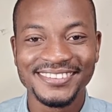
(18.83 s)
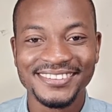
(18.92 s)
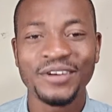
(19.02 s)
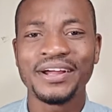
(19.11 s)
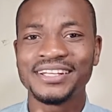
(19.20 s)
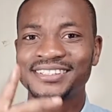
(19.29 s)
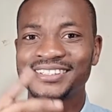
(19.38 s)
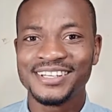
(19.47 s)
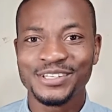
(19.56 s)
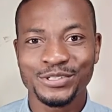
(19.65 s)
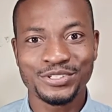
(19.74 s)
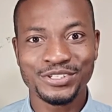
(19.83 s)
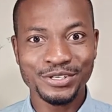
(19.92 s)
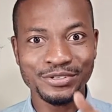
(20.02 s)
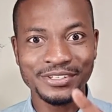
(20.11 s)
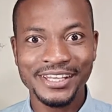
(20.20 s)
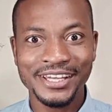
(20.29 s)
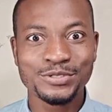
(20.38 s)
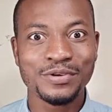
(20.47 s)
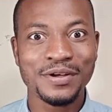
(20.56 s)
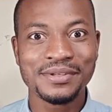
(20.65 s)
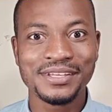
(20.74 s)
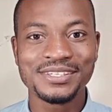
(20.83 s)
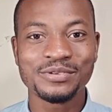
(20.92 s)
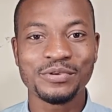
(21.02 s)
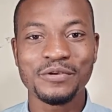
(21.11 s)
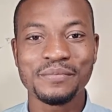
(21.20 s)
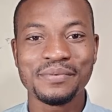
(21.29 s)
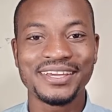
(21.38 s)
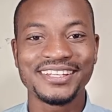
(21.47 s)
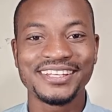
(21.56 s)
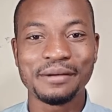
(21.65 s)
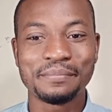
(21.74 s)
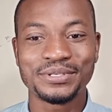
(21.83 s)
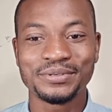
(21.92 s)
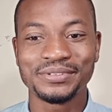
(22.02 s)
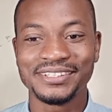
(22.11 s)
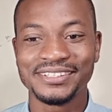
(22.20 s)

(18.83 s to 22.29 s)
Alright, so see you in the next 1 minute when we begin the episode.